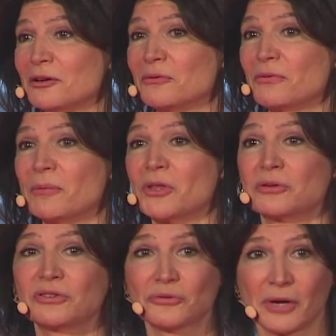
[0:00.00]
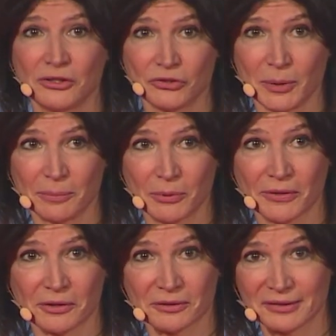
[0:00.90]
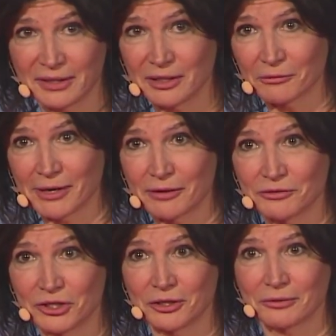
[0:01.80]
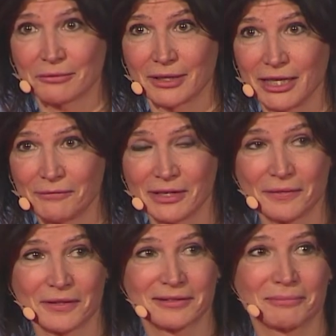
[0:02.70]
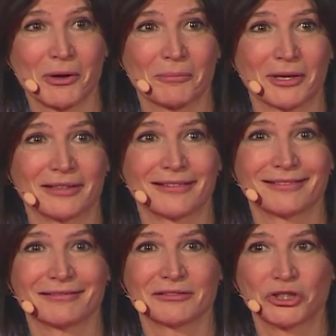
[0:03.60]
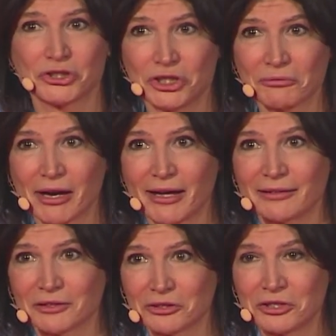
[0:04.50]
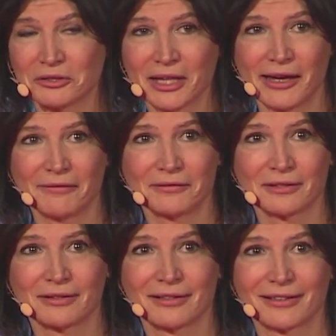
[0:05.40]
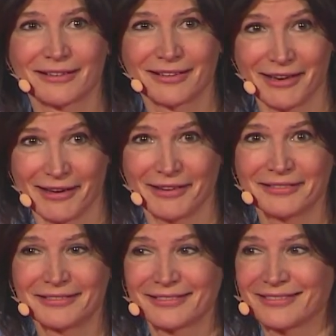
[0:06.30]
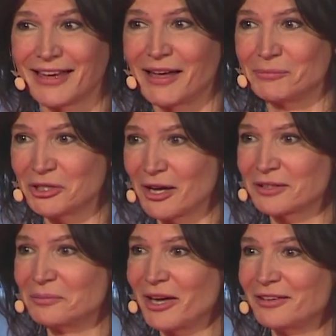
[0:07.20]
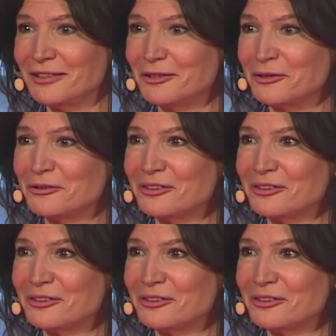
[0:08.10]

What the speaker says: from those strange people that are sitting around you, even at this moment. Look to your right, look to your left. Yes, I'm talking about you.